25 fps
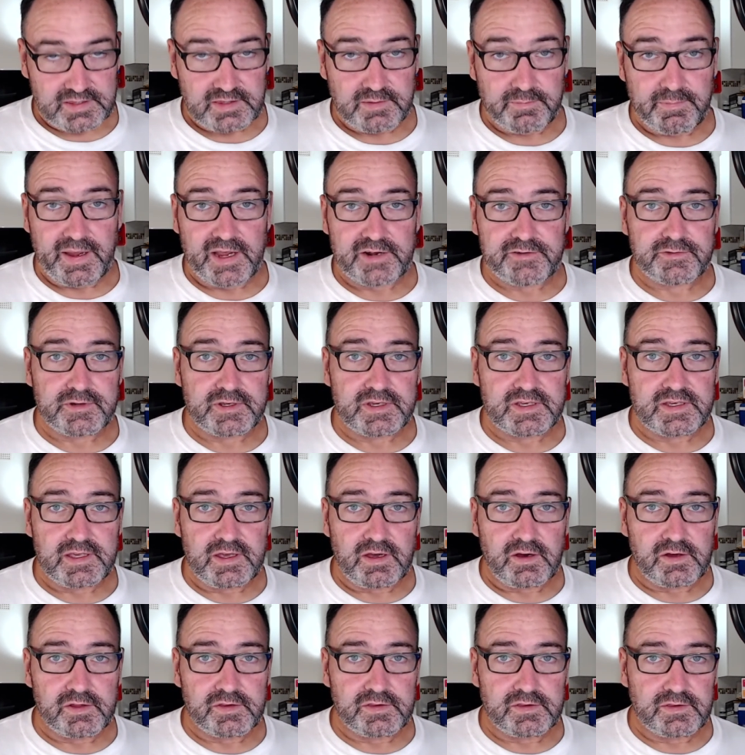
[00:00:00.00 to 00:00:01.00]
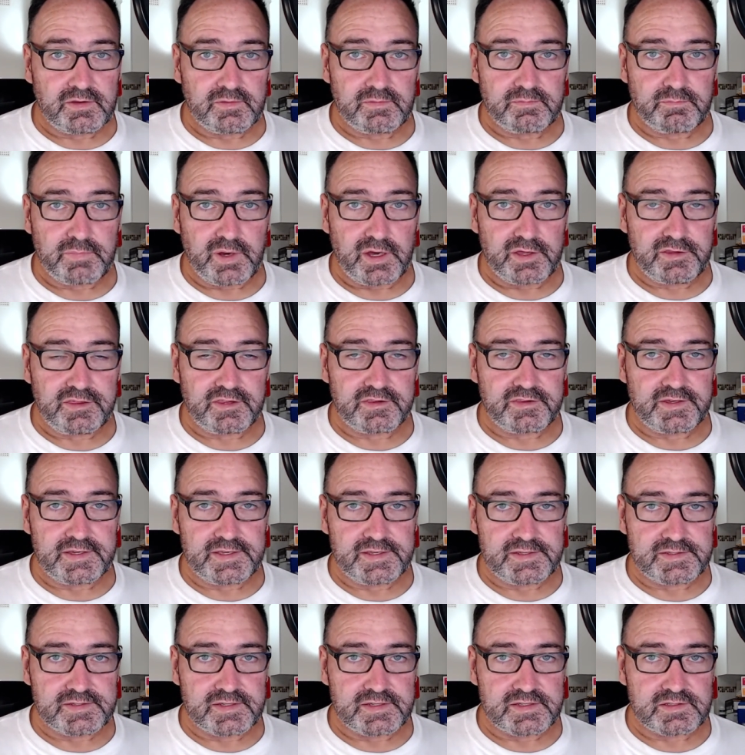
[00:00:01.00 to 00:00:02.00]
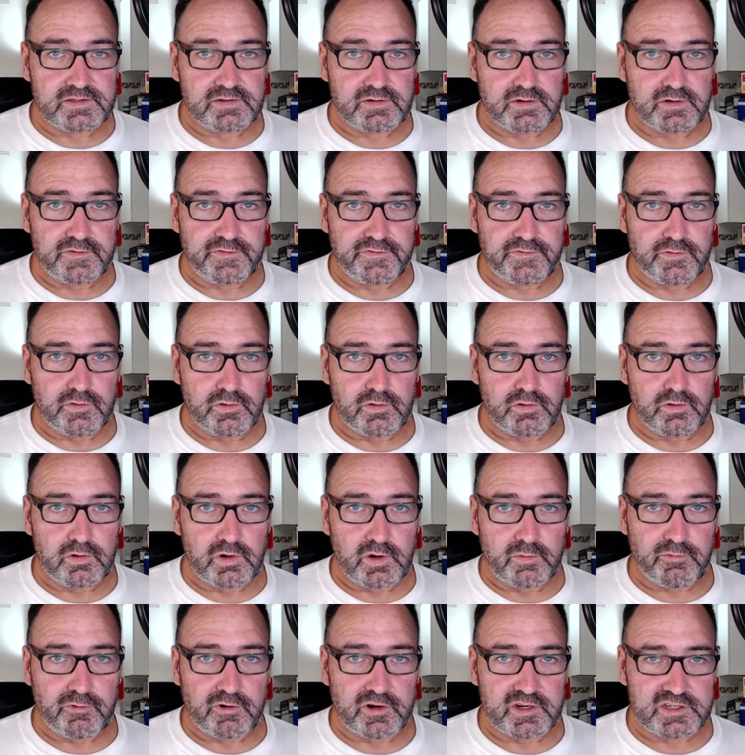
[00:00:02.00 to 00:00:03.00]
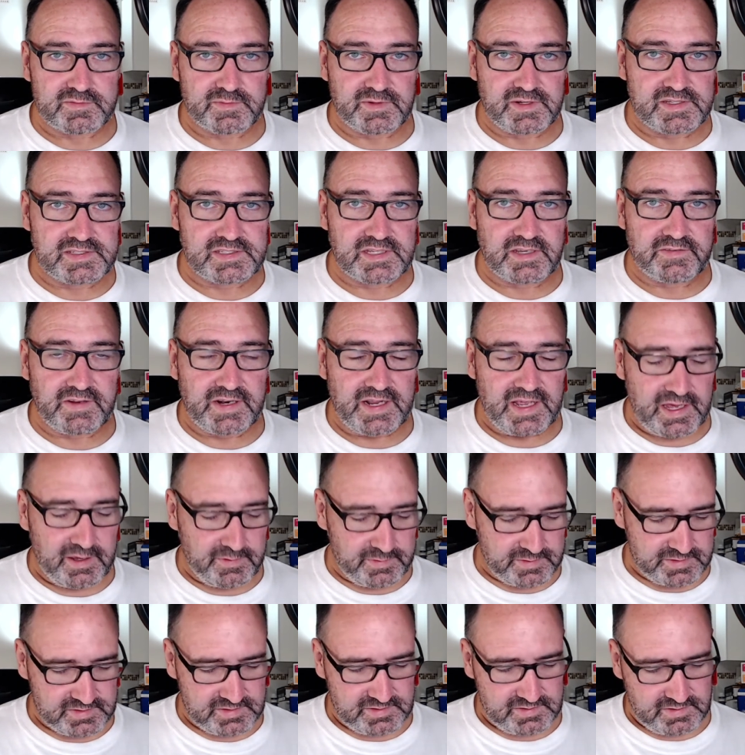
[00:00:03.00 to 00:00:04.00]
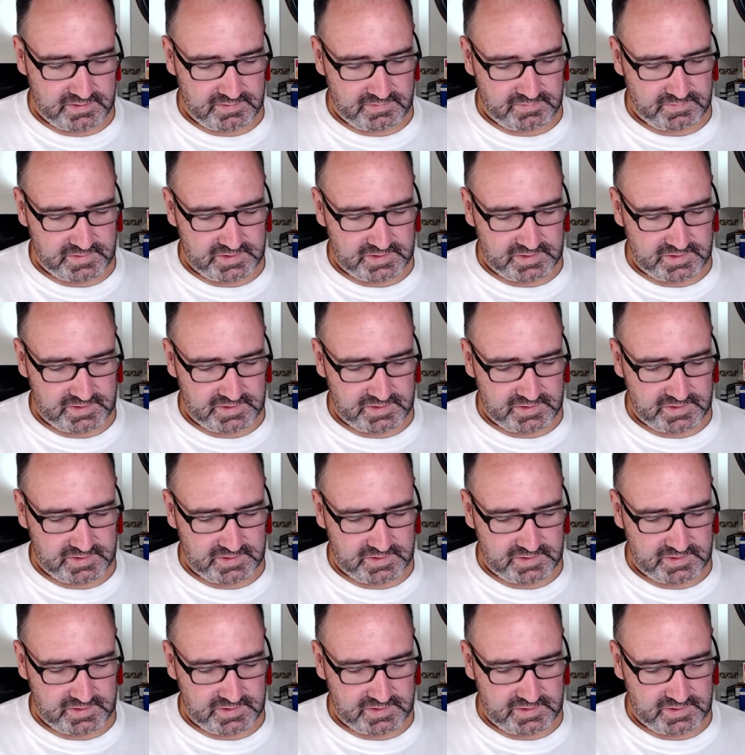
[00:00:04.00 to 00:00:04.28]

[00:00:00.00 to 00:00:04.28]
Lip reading: the battery on both of these is good for approximately 7 hours.